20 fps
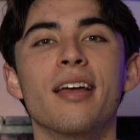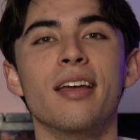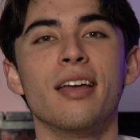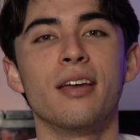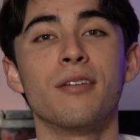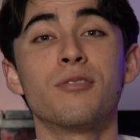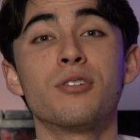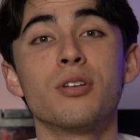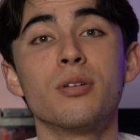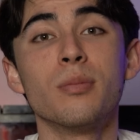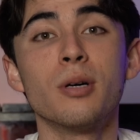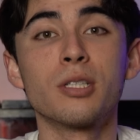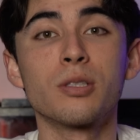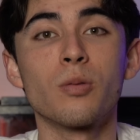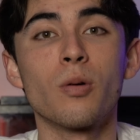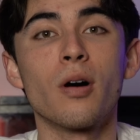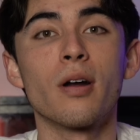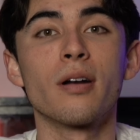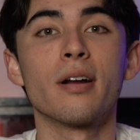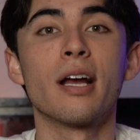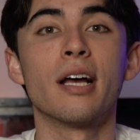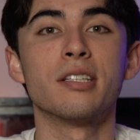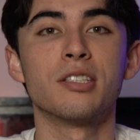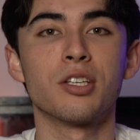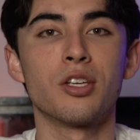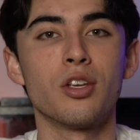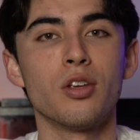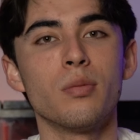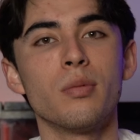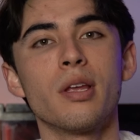If too much water has
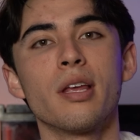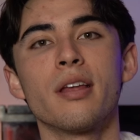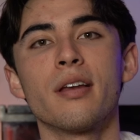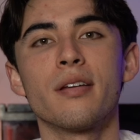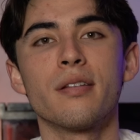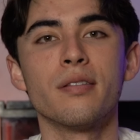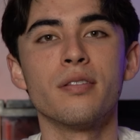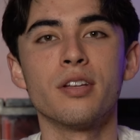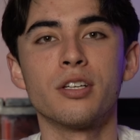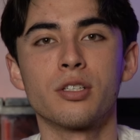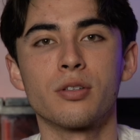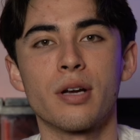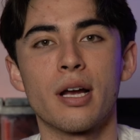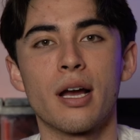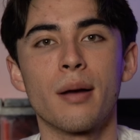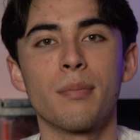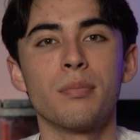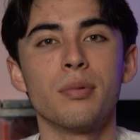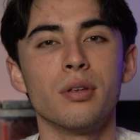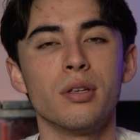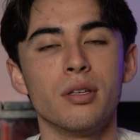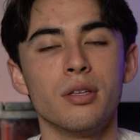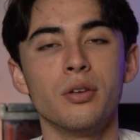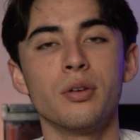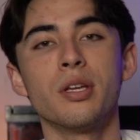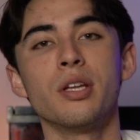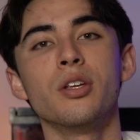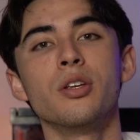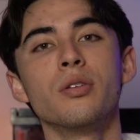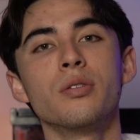accumulated in the trap, you
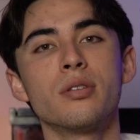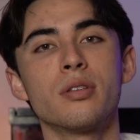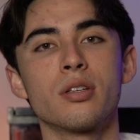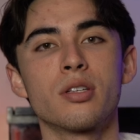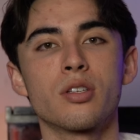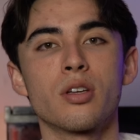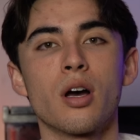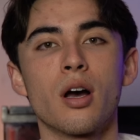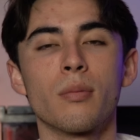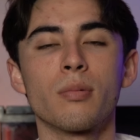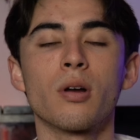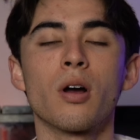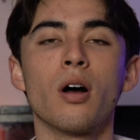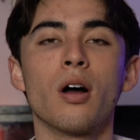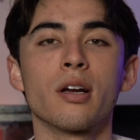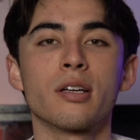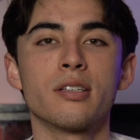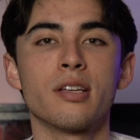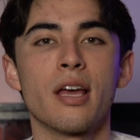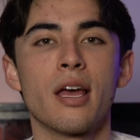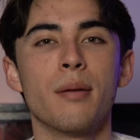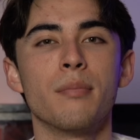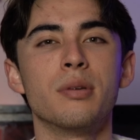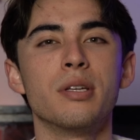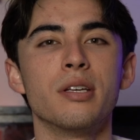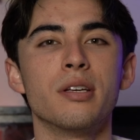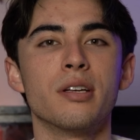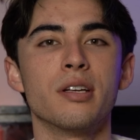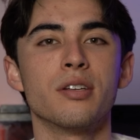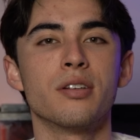can use the stopcock to
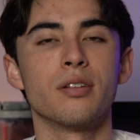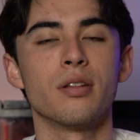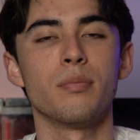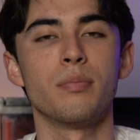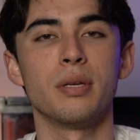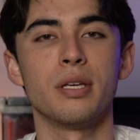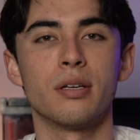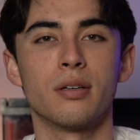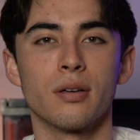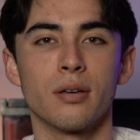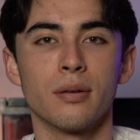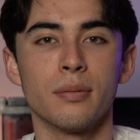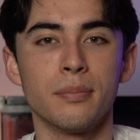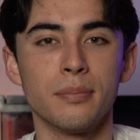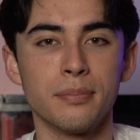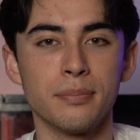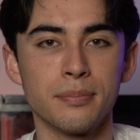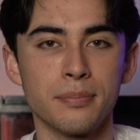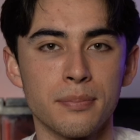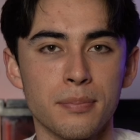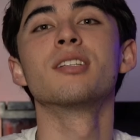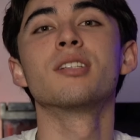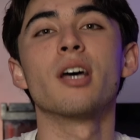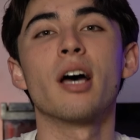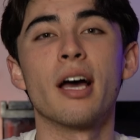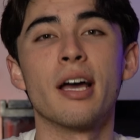empty it into the beaker. To